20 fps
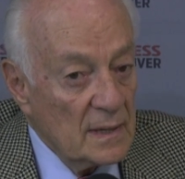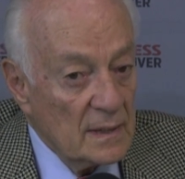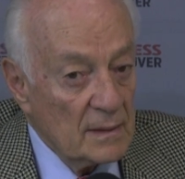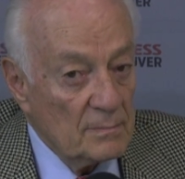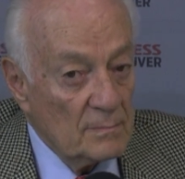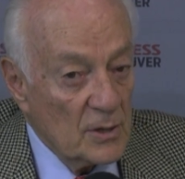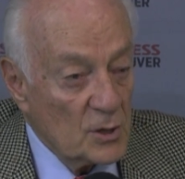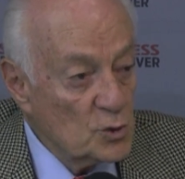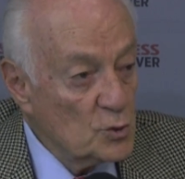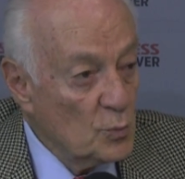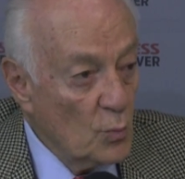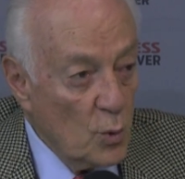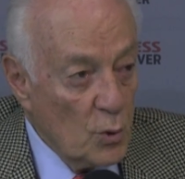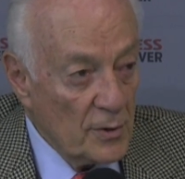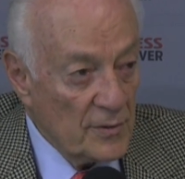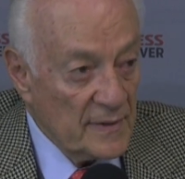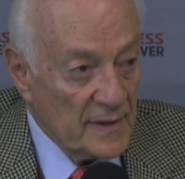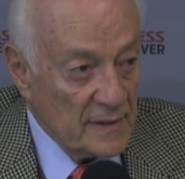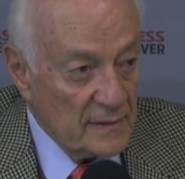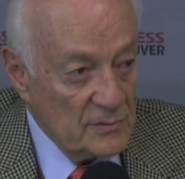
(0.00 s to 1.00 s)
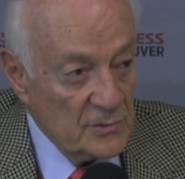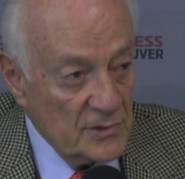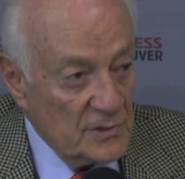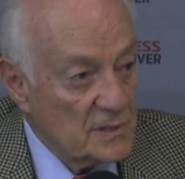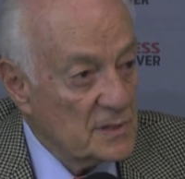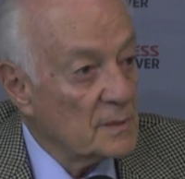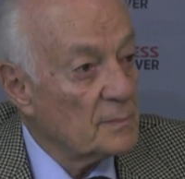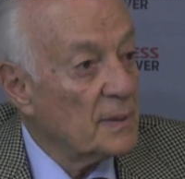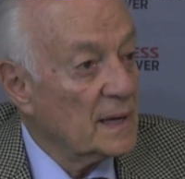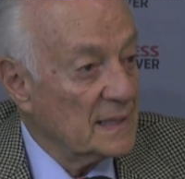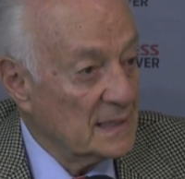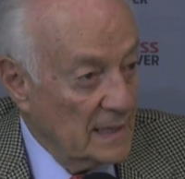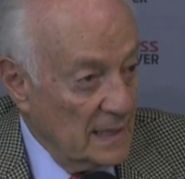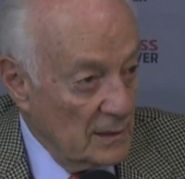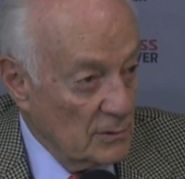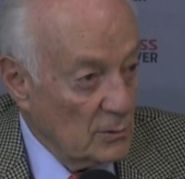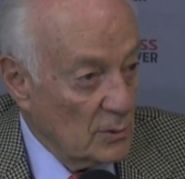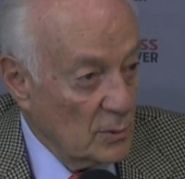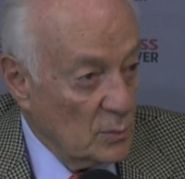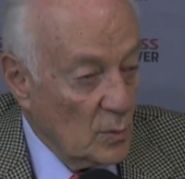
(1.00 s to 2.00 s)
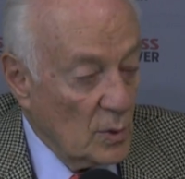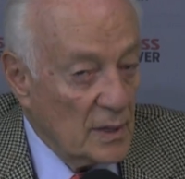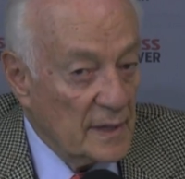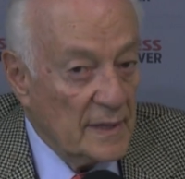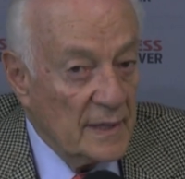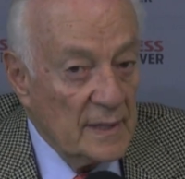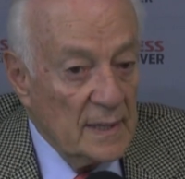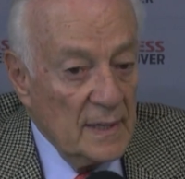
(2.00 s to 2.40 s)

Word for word: much more than just a bilateral one.